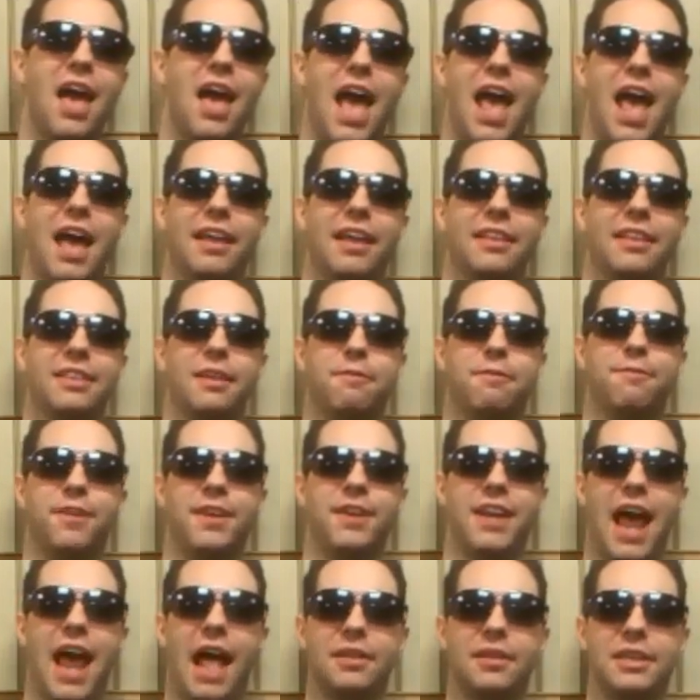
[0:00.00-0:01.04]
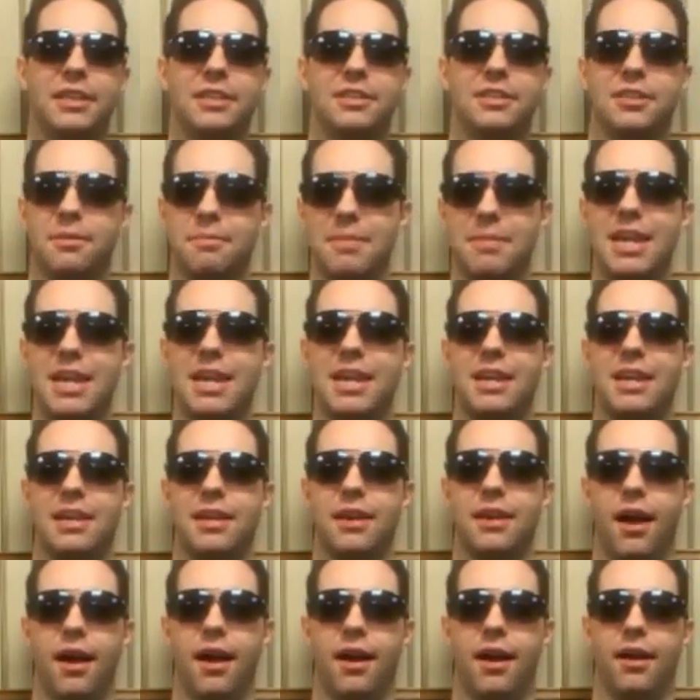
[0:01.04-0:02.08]
And the finale to
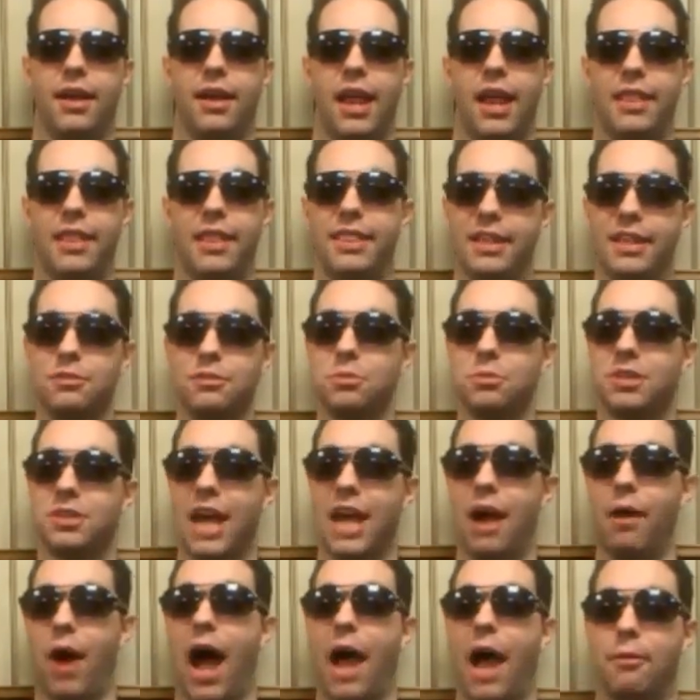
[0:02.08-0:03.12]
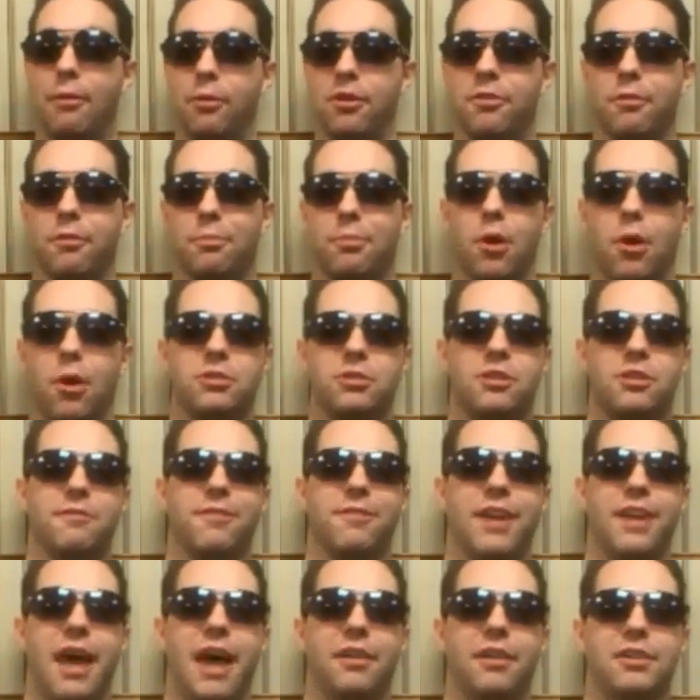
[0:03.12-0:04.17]
me, uh, and this was how I would have approached the
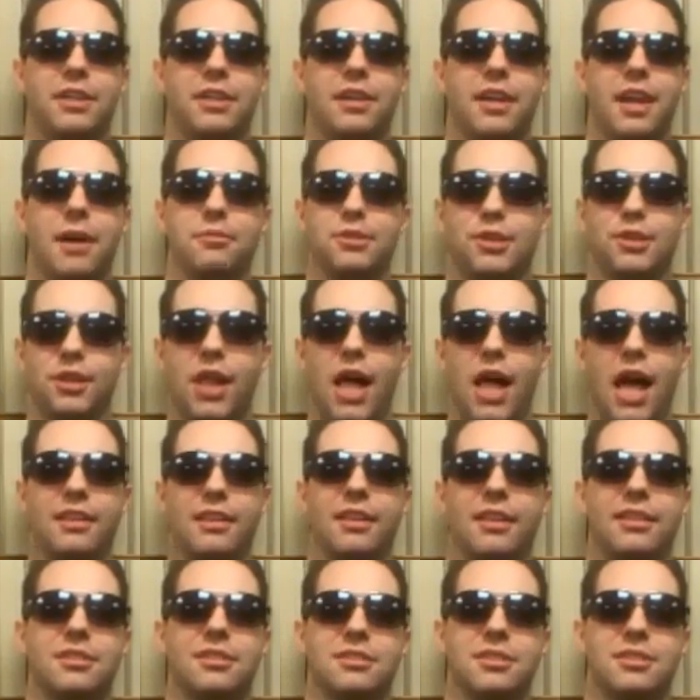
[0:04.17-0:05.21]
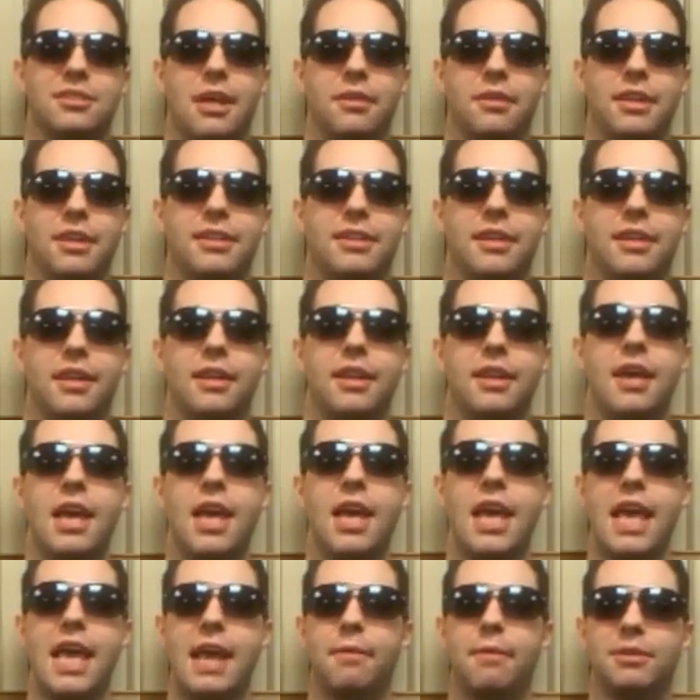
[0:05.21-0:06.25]
finale, and I was glad that this is how they did it.
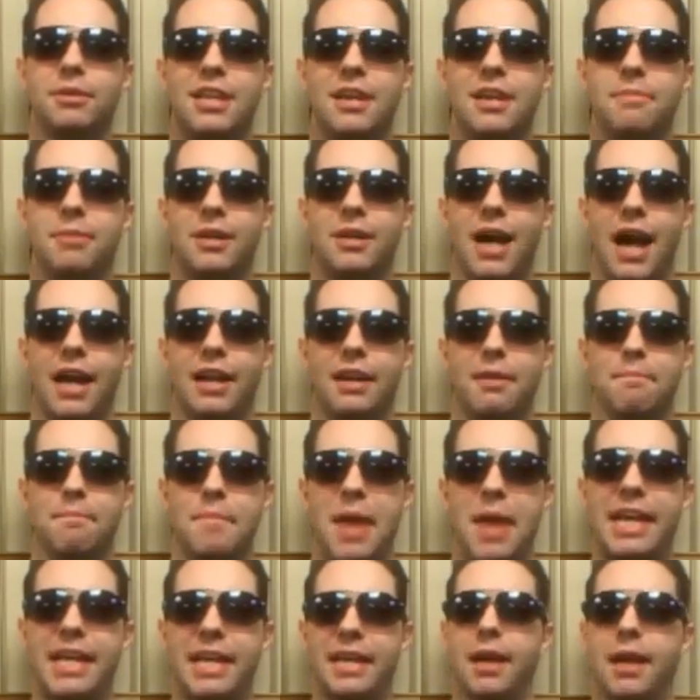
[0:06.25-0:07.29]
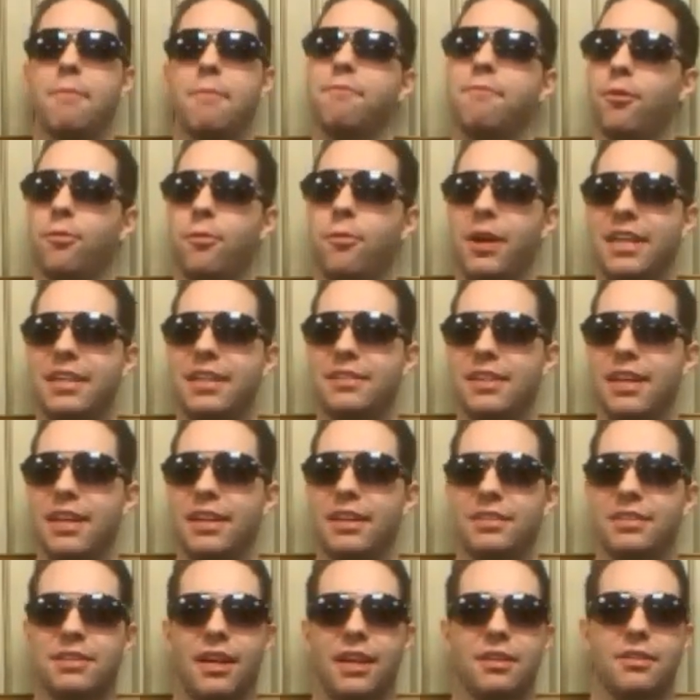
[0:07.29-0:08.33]
It was him kind of making up for what he did.
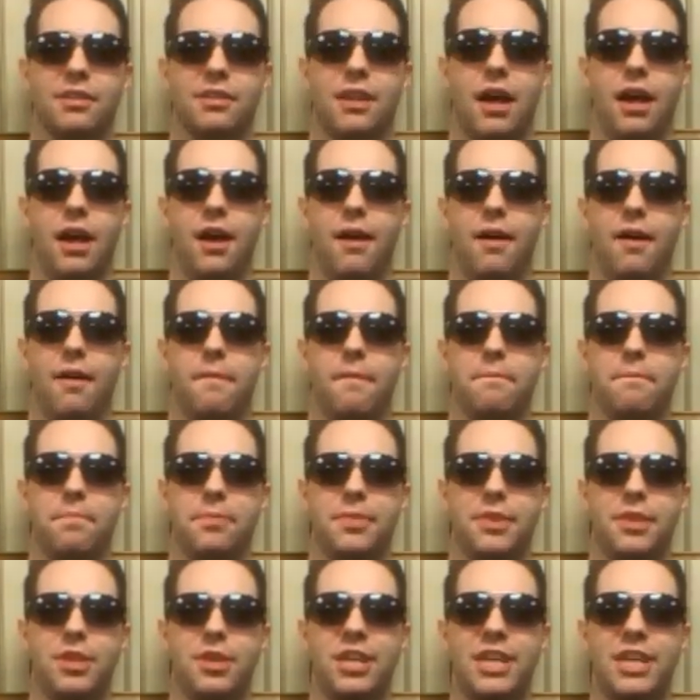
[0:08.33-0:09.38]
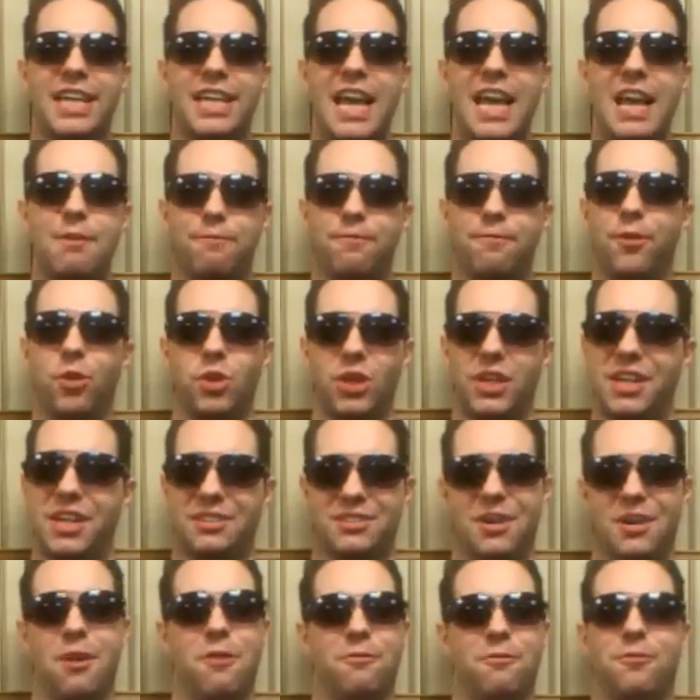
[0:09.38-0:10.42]
It's like, um, can't fully
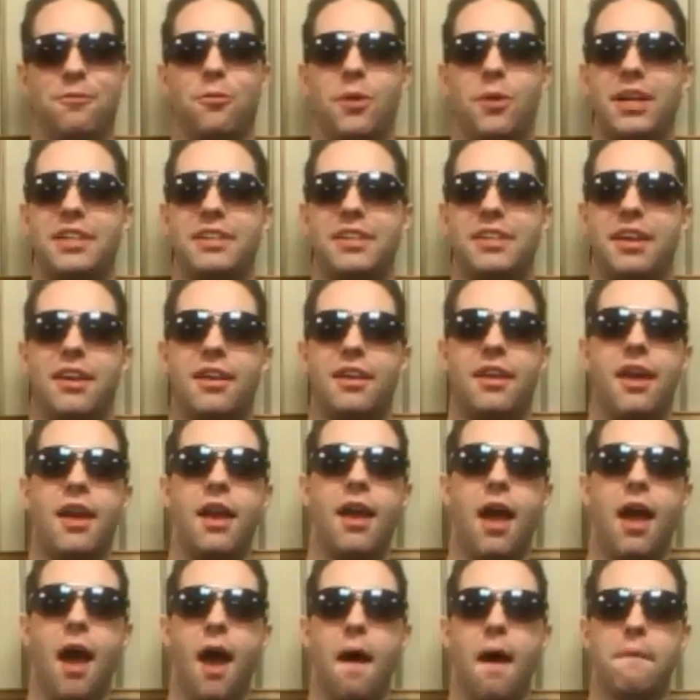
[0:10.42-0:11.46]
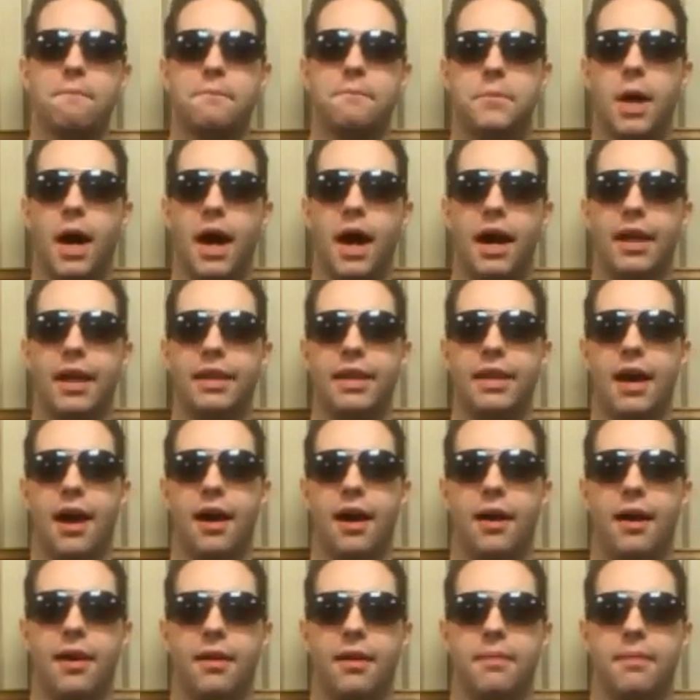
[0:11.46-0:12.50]
atone for what he did, but
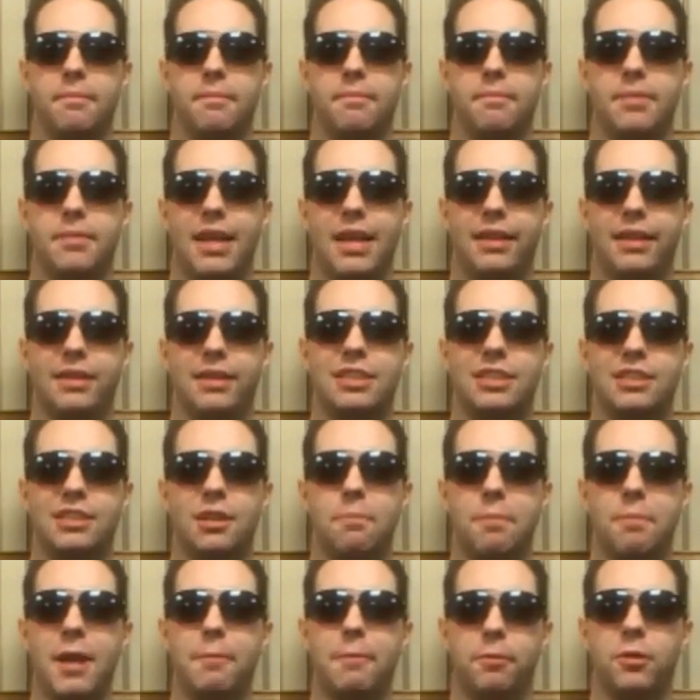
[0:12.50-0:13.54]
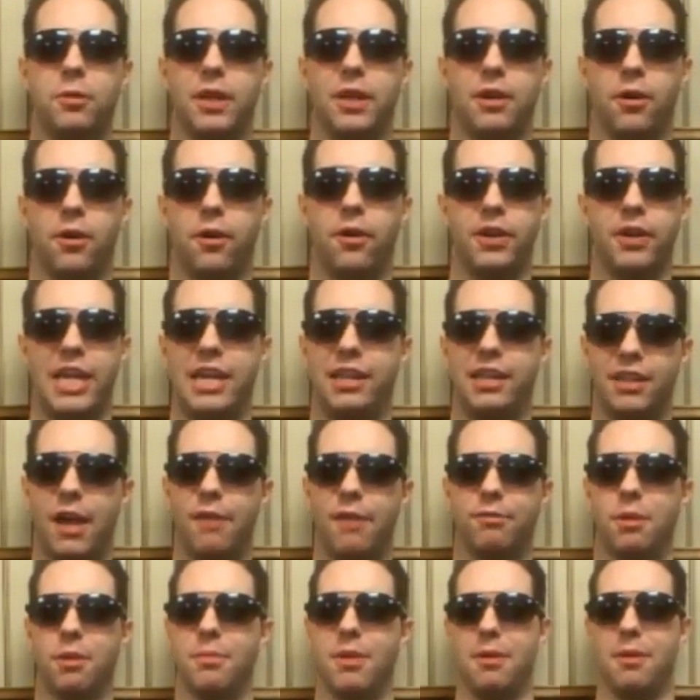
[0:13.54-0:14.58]
um, at least the people he hurt, he
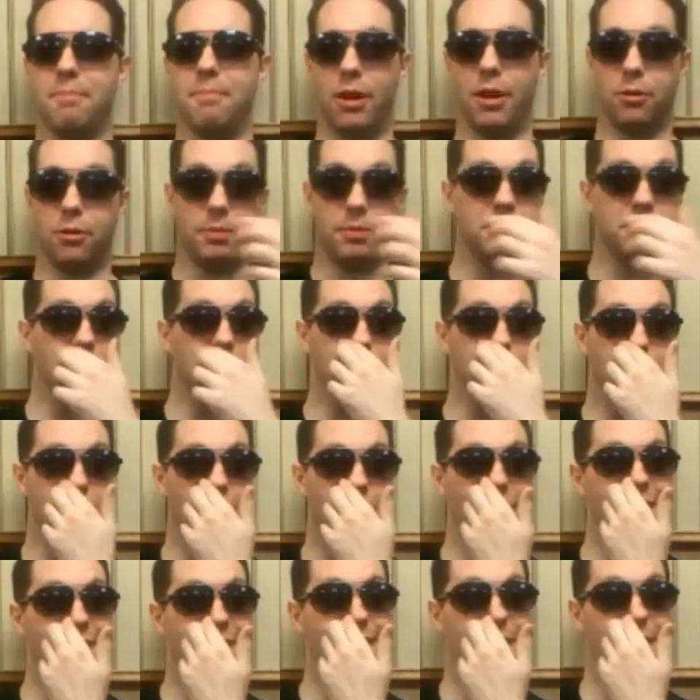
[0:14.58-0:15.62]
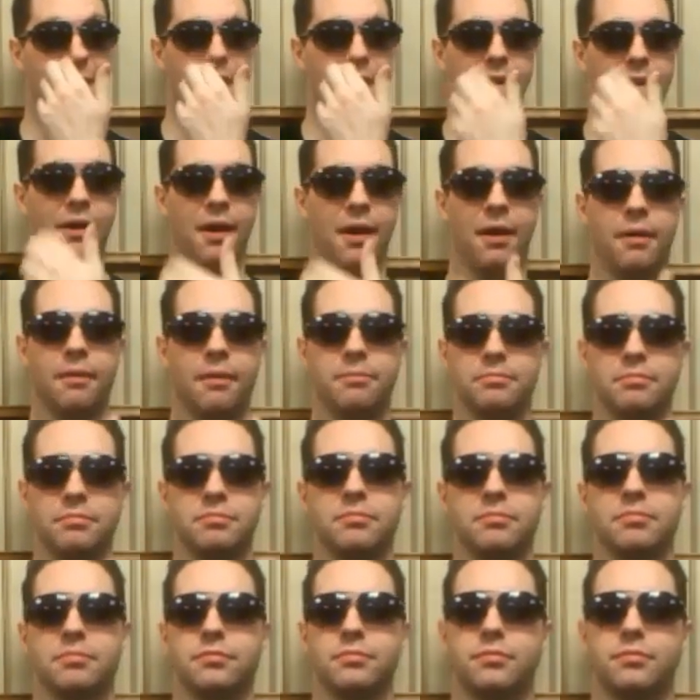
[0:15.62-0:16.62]
left them in a better position than he did um,